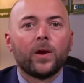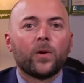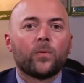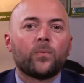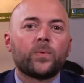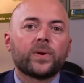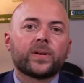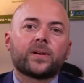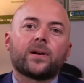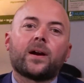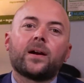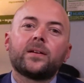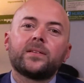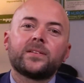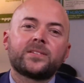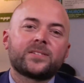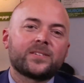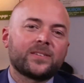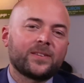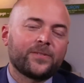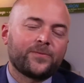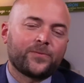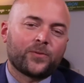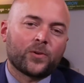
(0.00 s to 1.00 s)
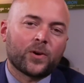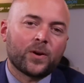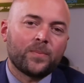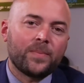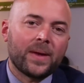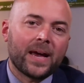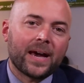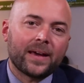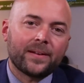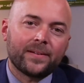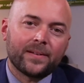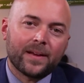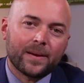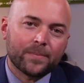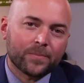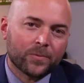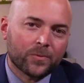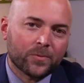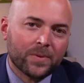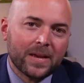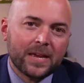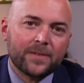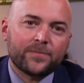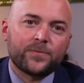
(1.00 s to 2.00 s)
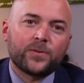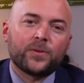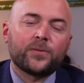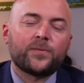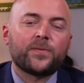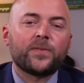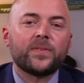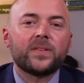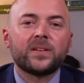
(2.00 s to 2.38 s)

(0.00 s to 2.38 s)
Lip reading: Regardless of the format, I'm grateful for